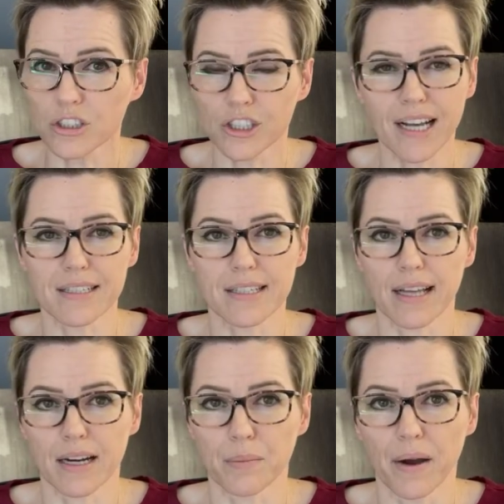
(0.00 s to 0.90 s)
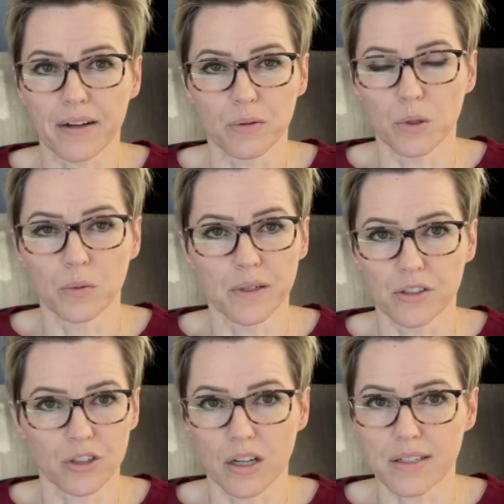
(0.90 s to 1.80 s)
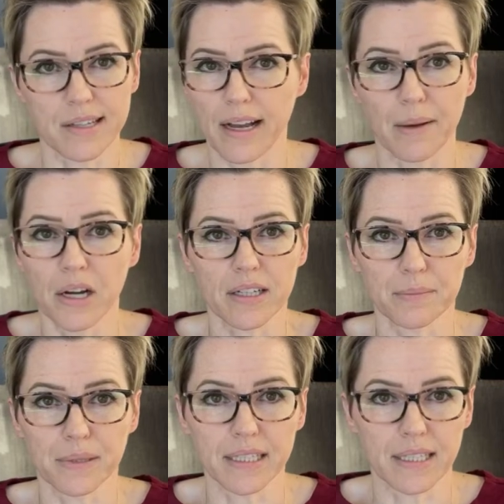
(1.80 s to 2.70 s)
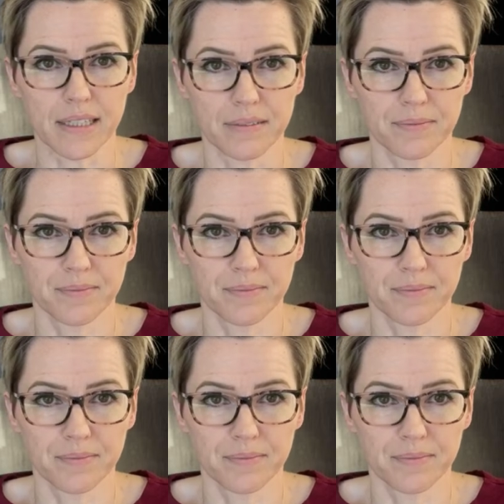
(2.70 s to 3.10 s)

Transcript: Or they'll just let their offer stand, is the more common thing.